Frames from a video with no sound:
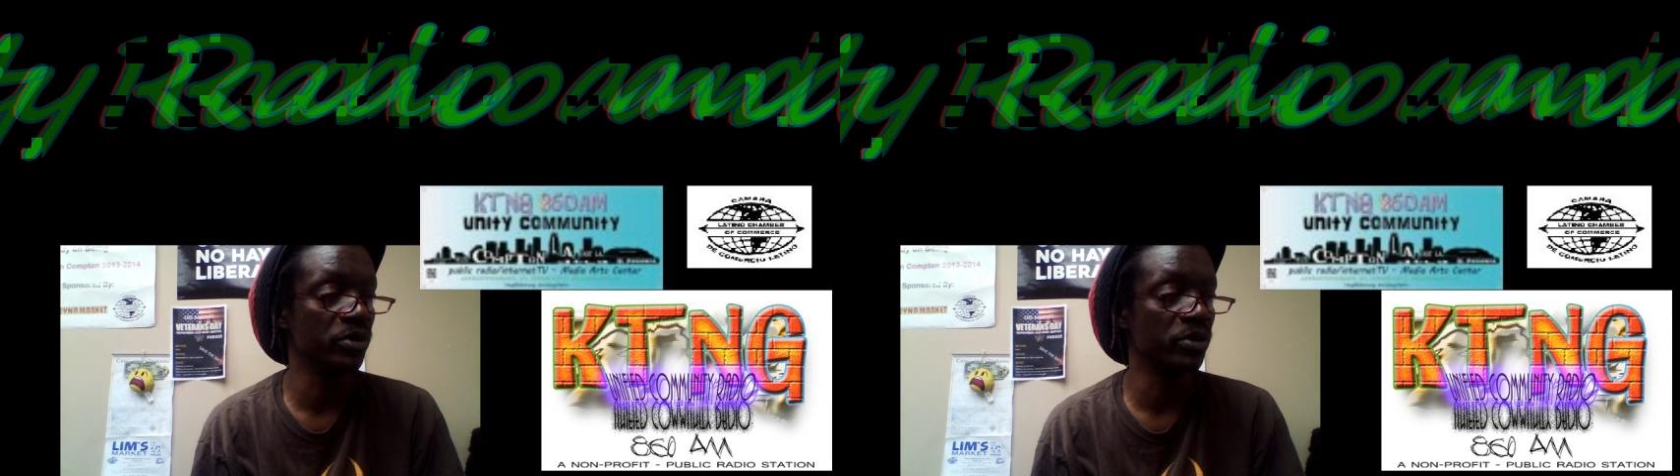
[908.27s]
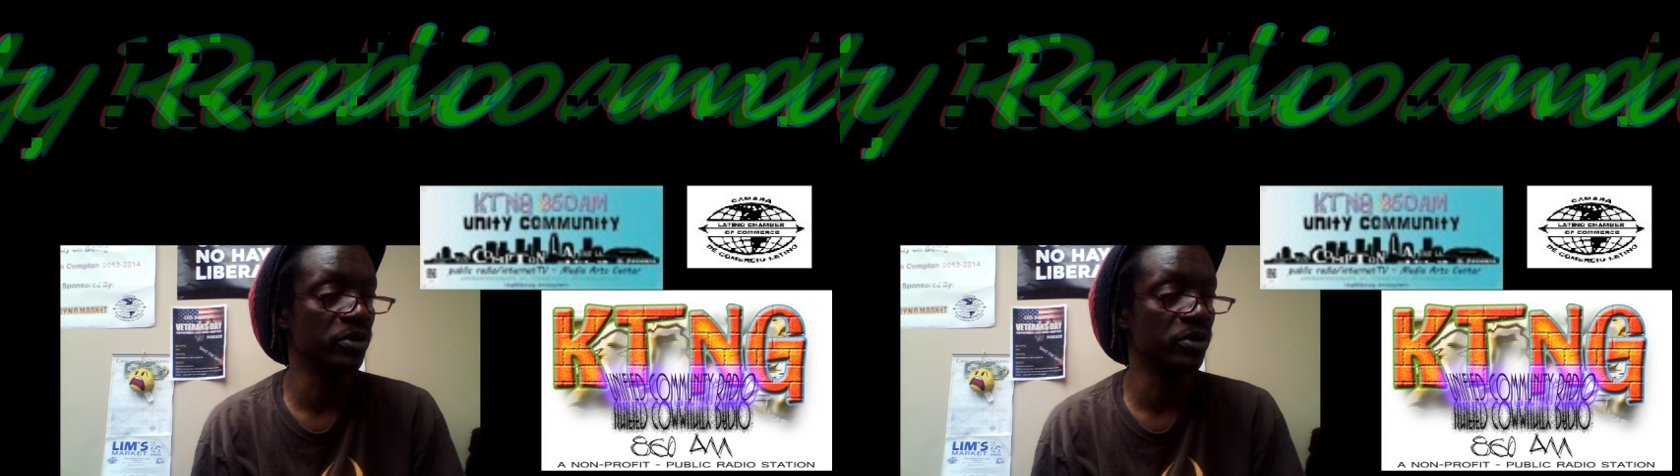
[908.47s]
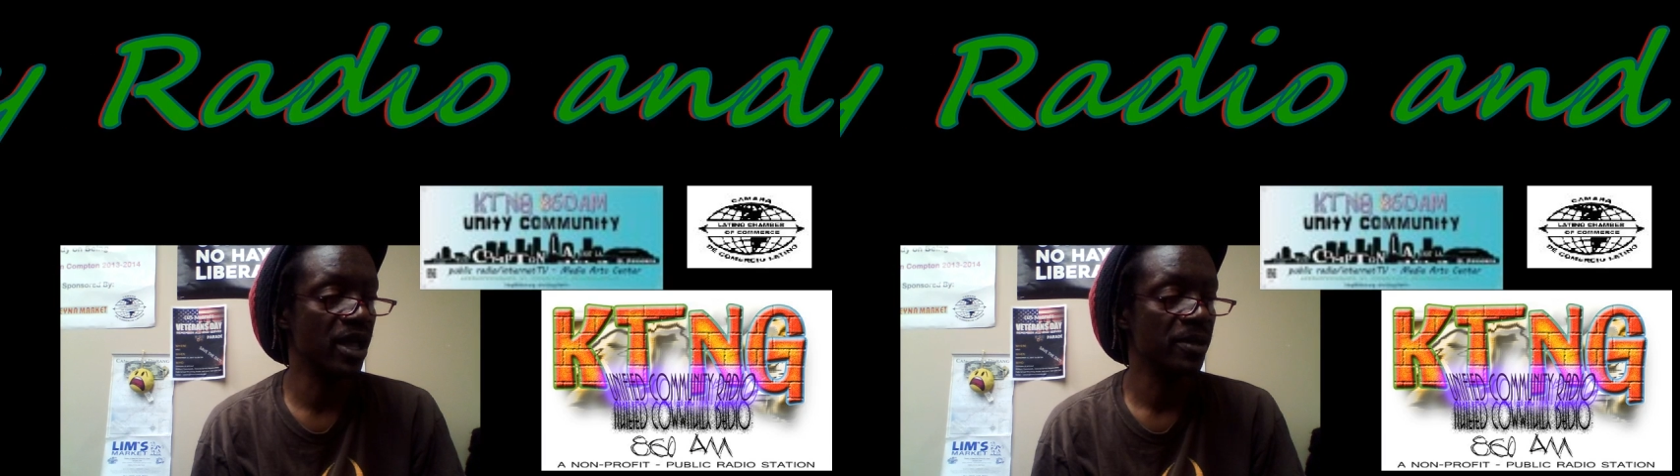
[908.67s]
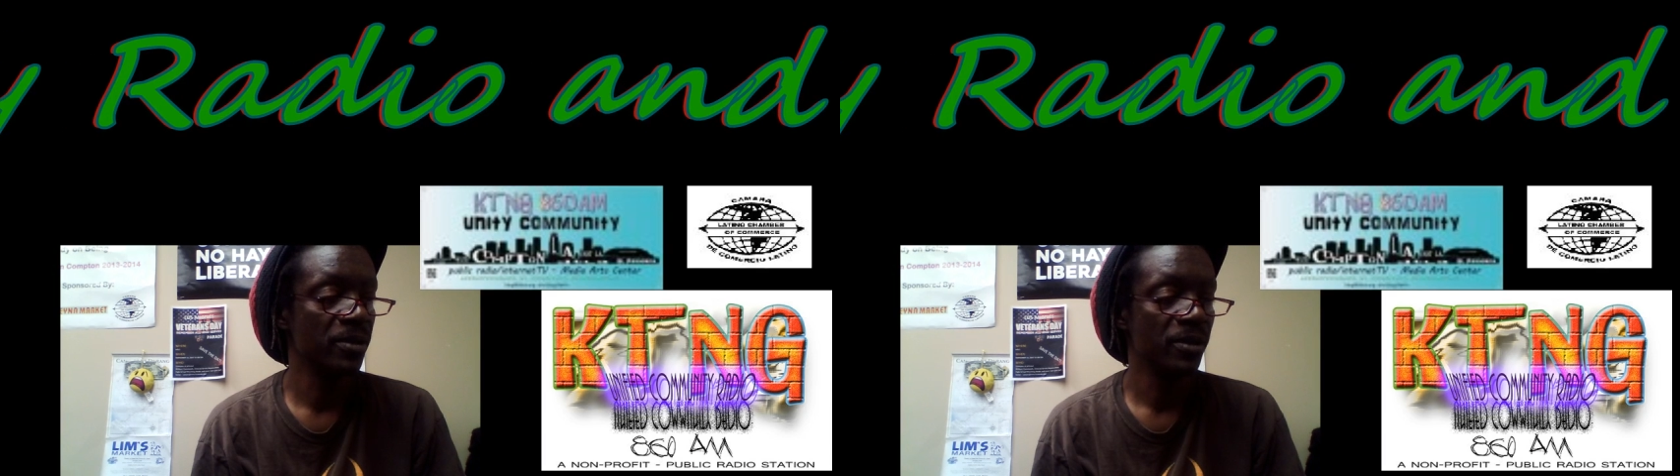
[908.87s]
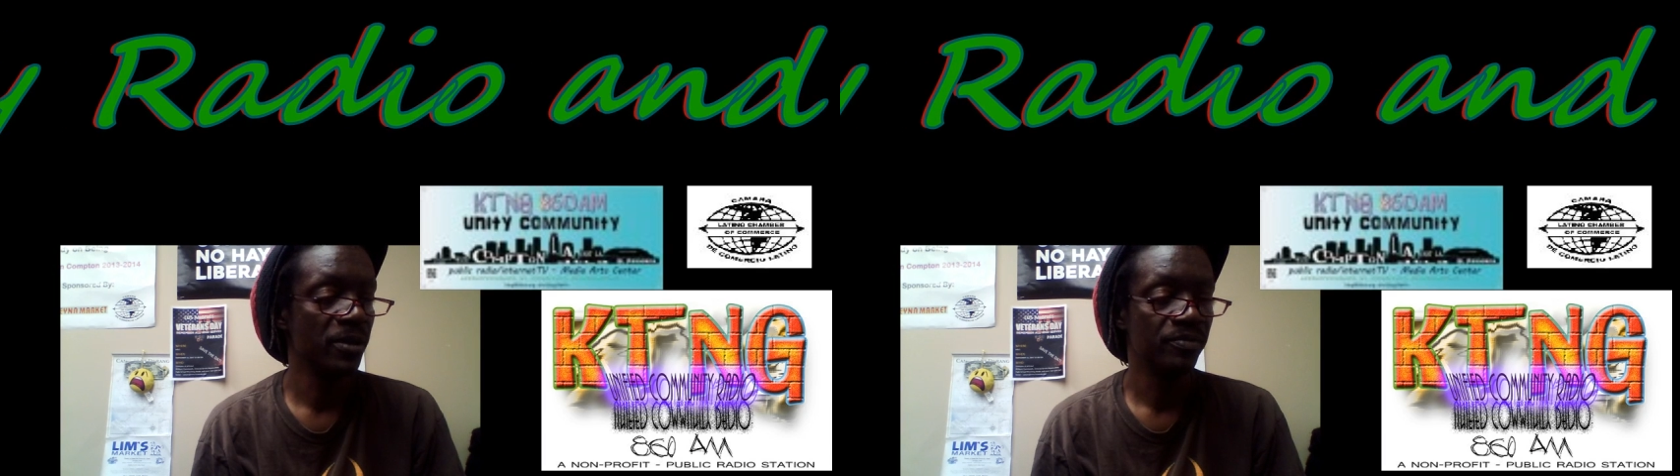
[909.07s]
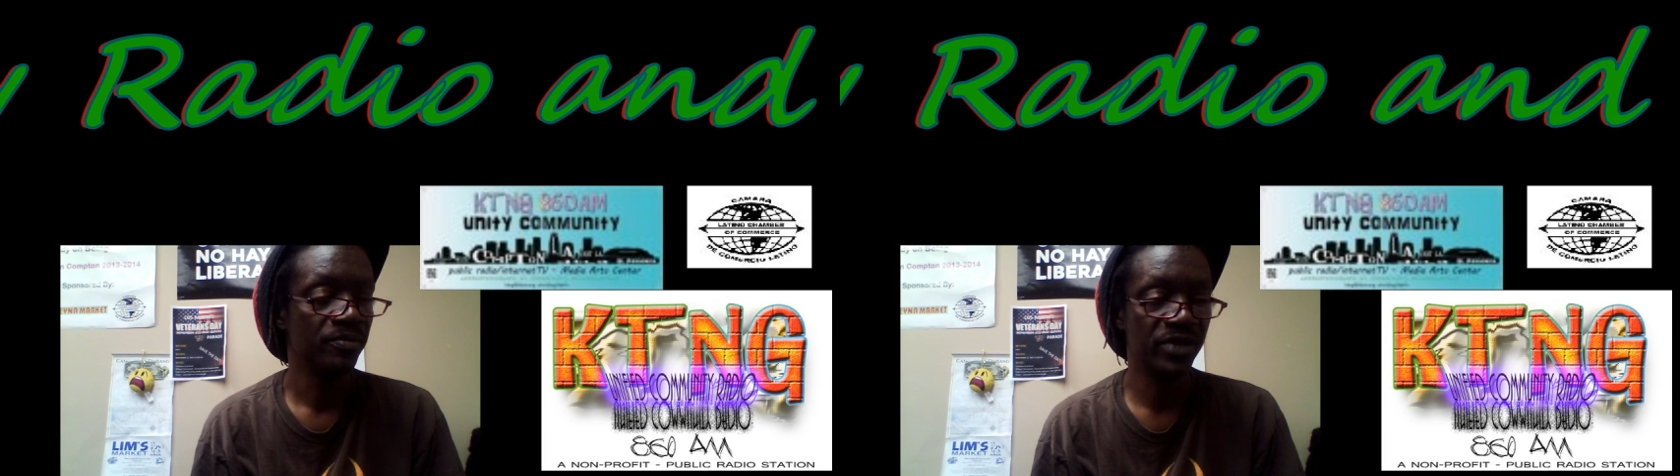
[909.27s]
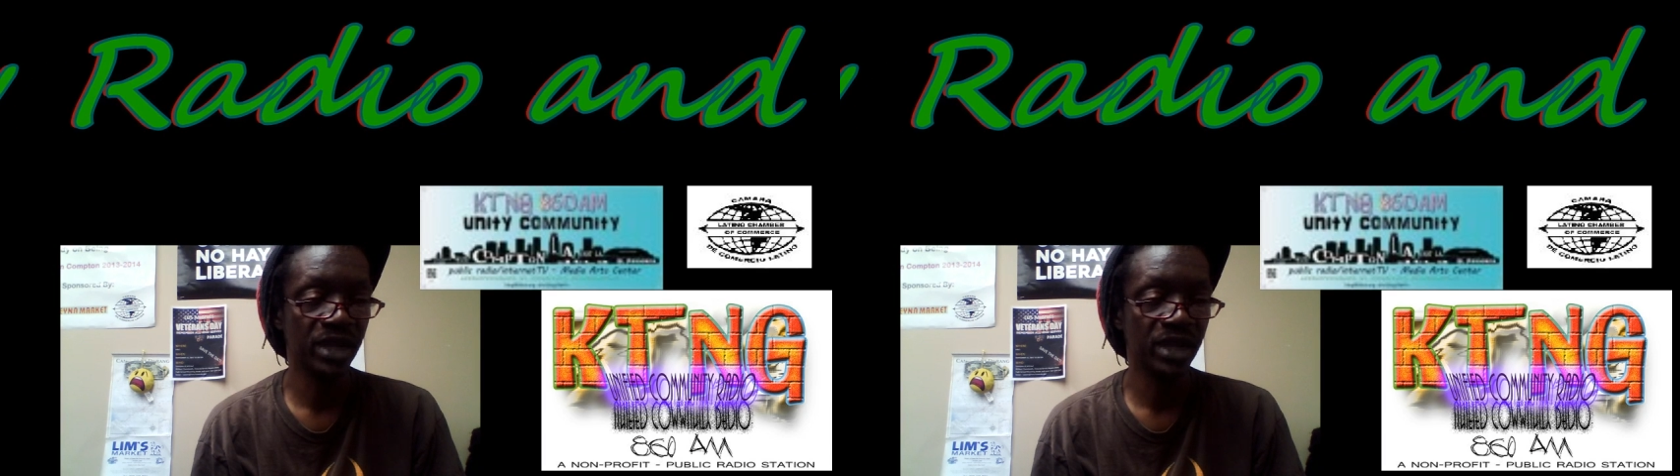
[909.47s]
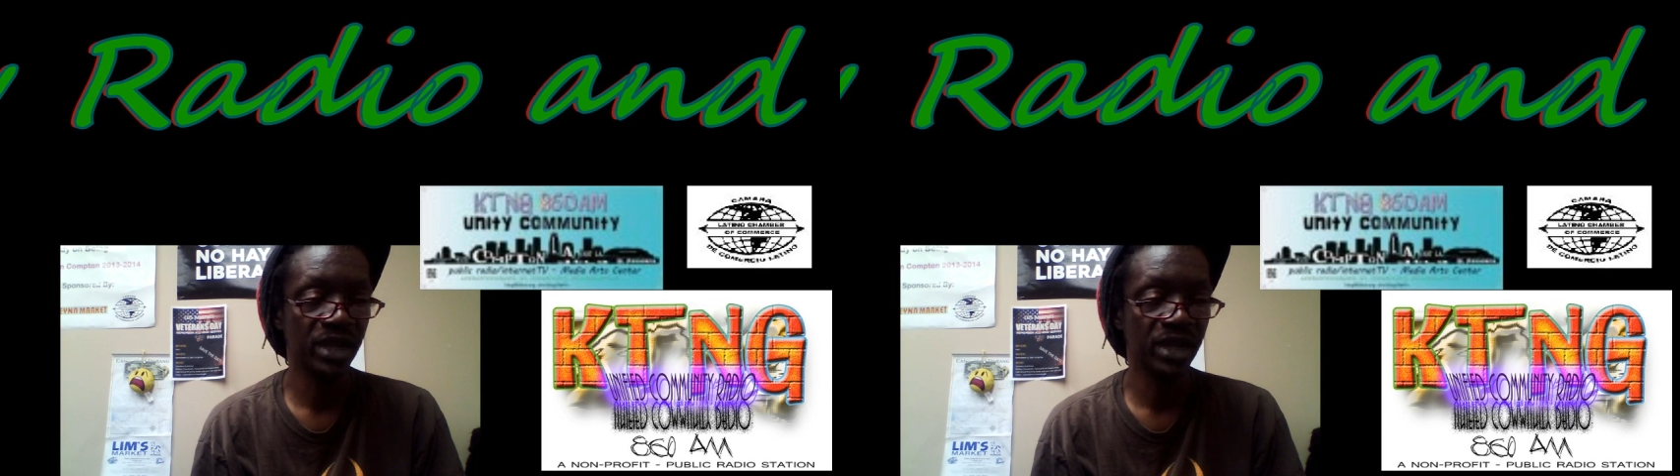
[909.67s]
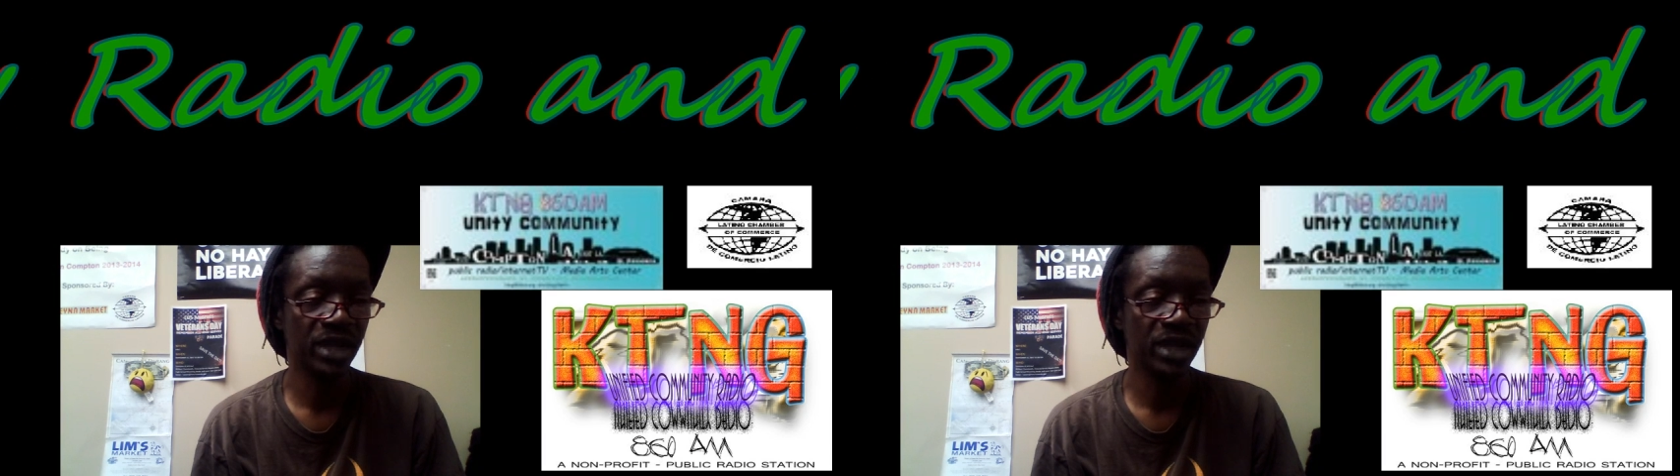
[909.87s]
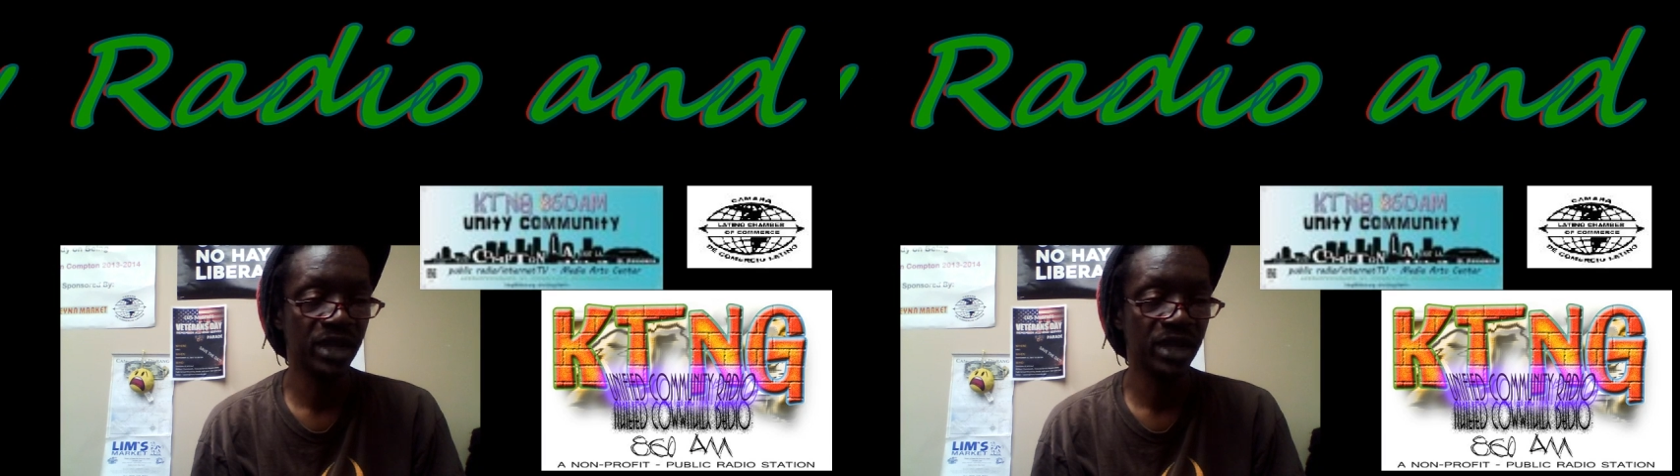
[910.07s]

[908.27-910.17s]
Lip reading: Okay? That sort of thing.